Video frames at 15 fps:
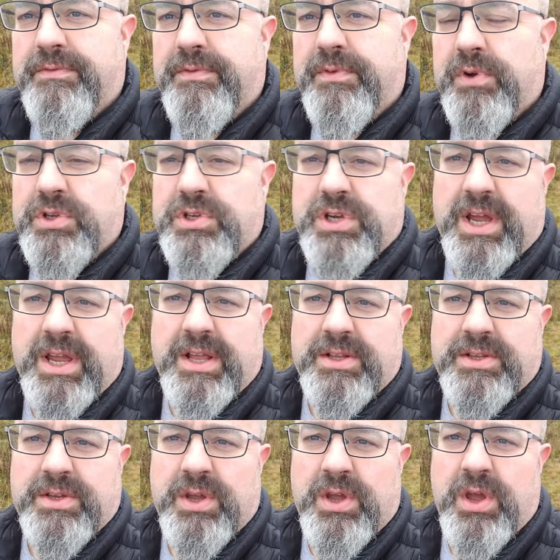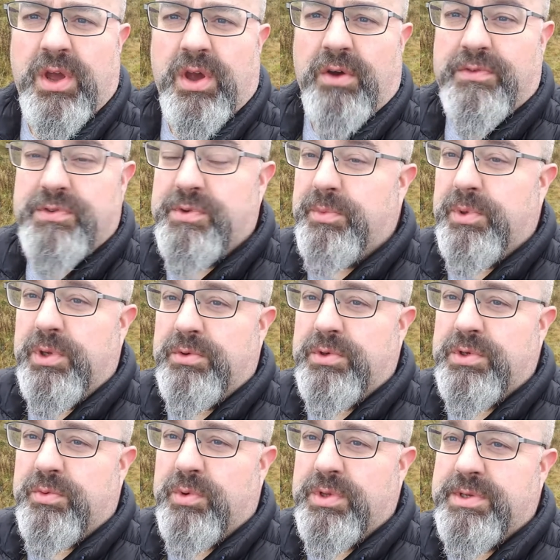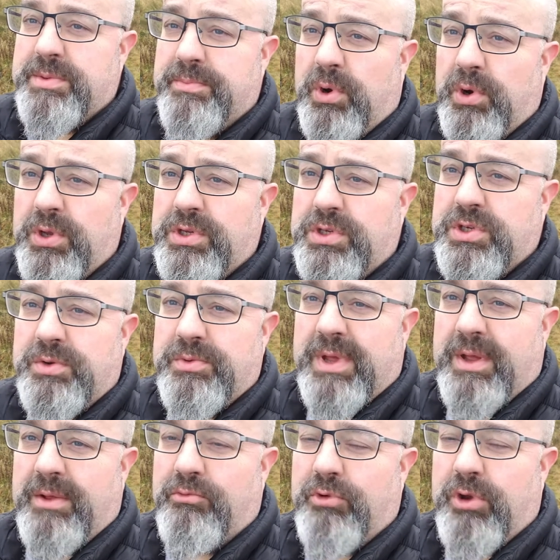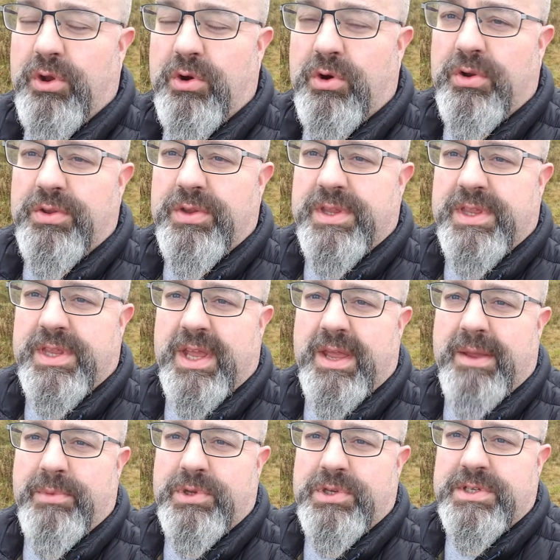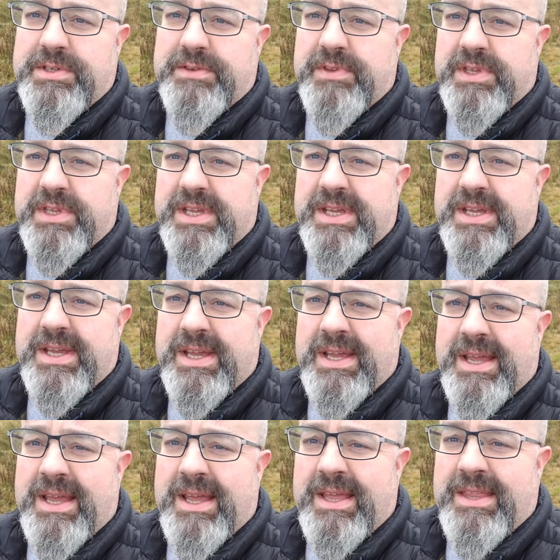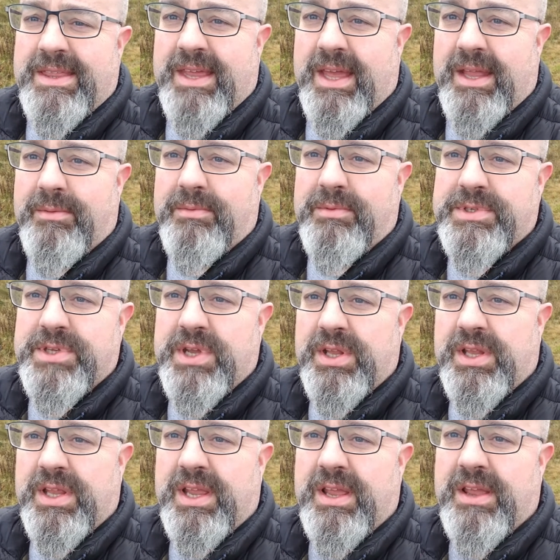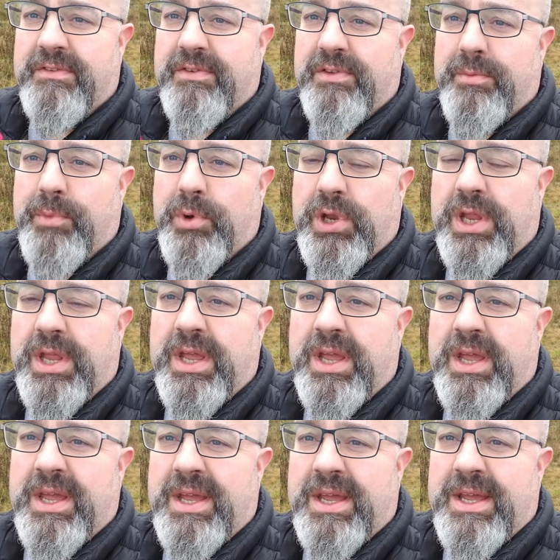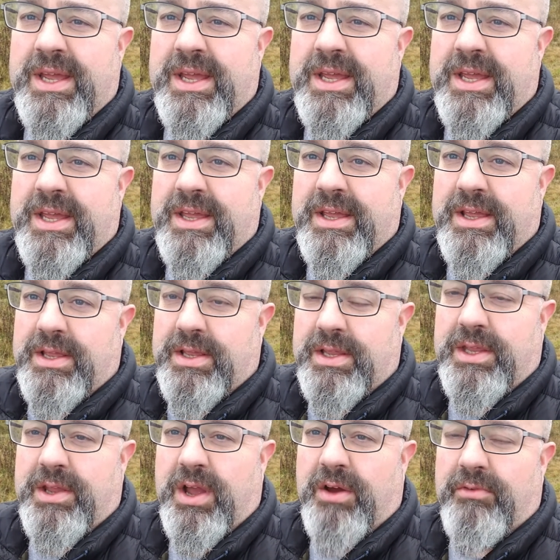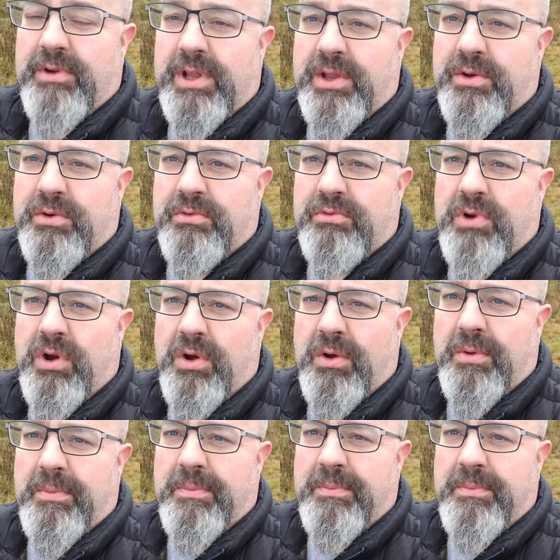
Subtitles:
for a child or for somebody who just wants a point and shoot that will record the images of the day, then certainly for the money you can't really go wrong.